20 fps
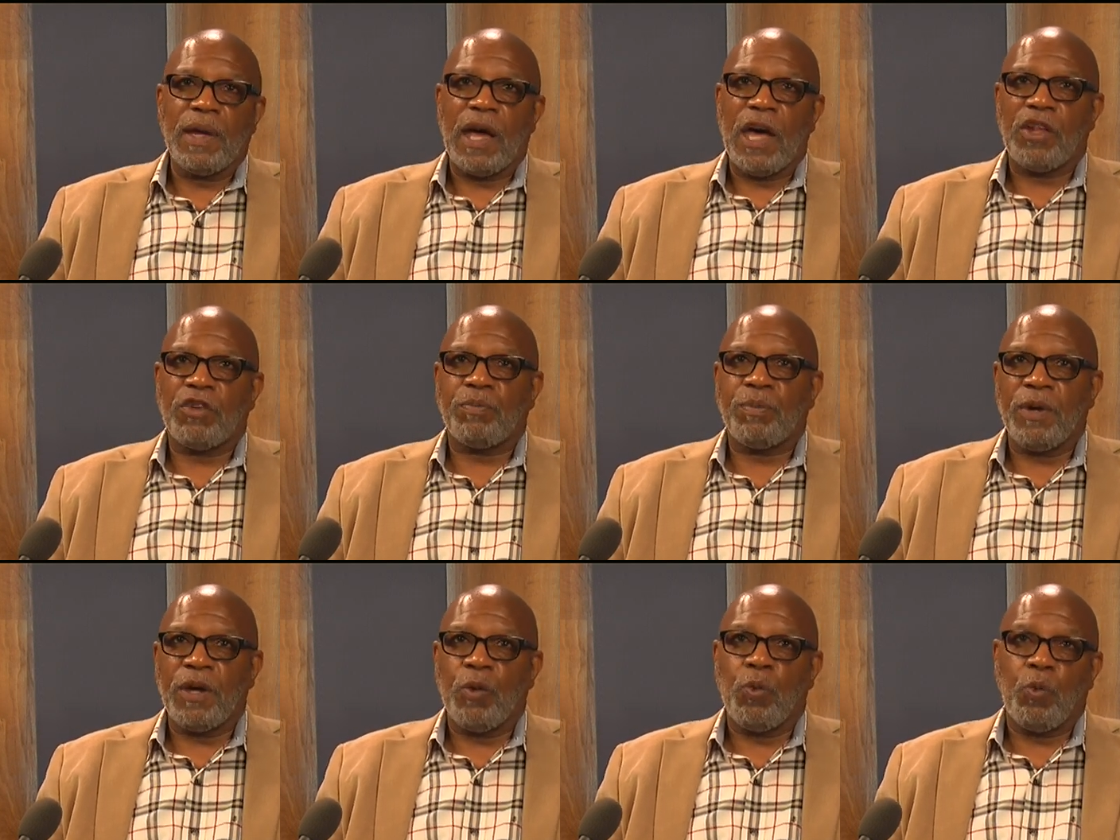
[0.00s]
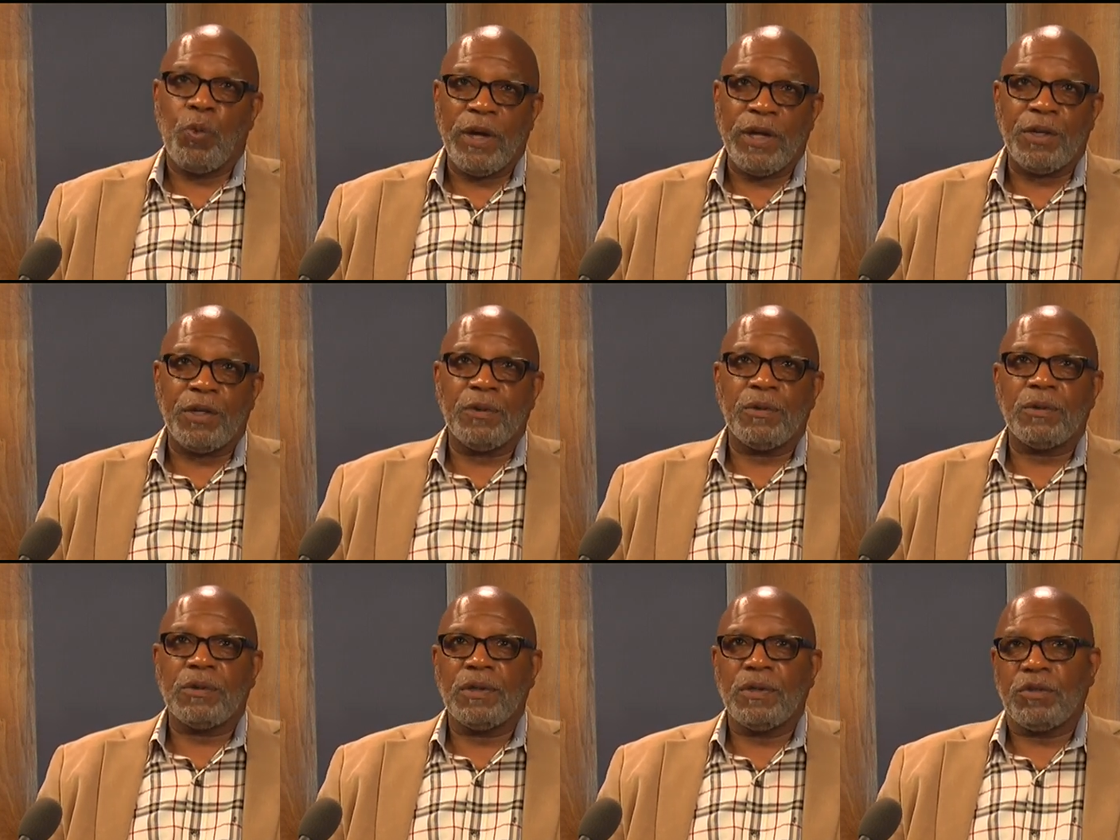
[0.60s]
I spelled
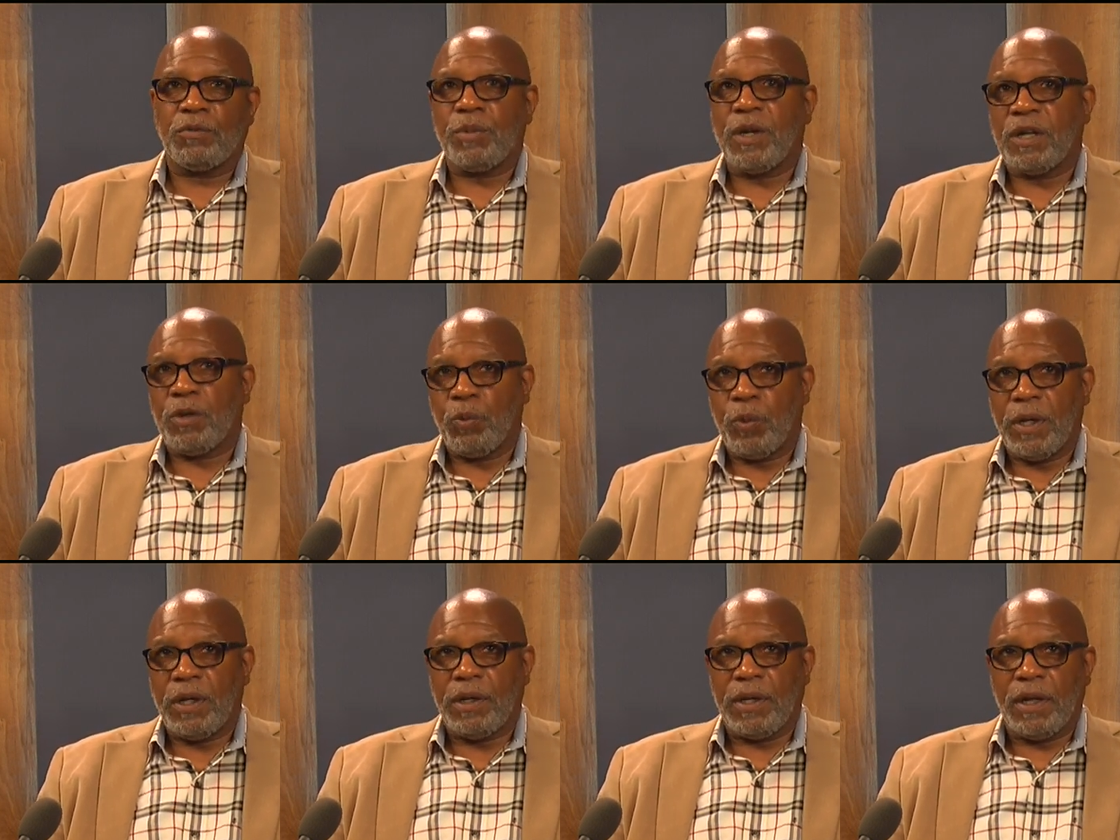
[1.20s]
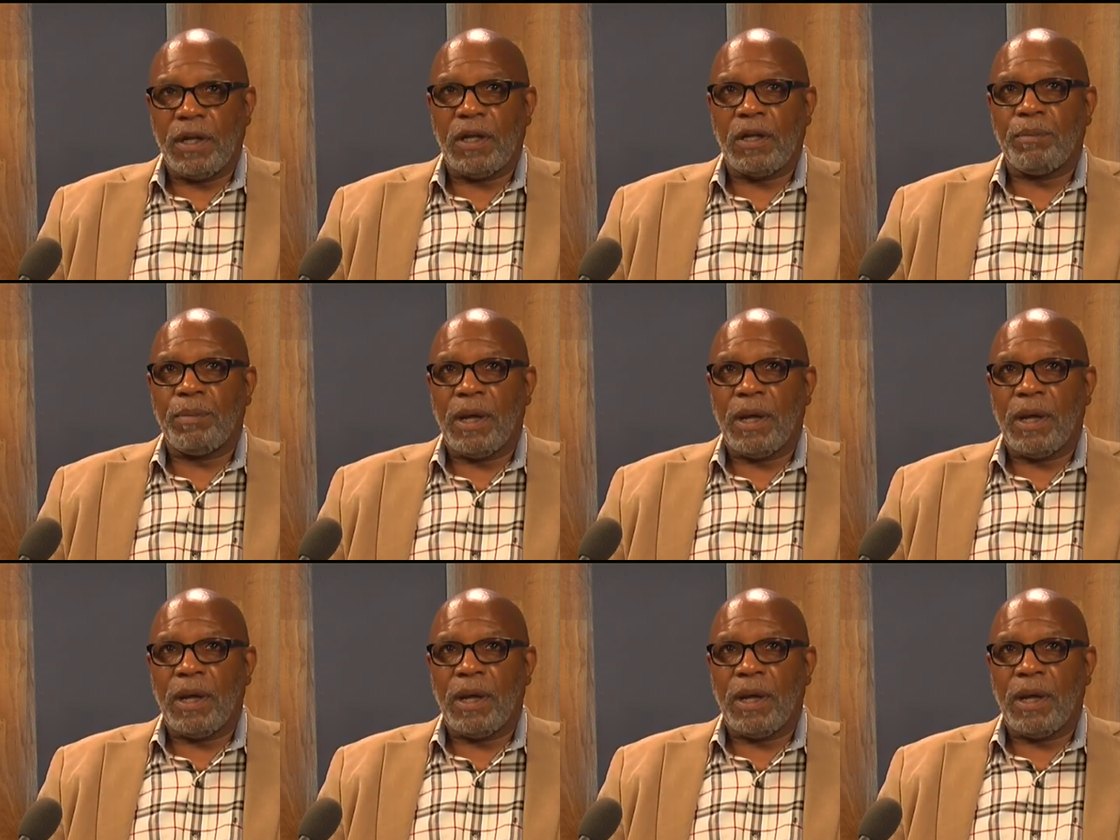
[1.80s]
Wendell instead of Wendell.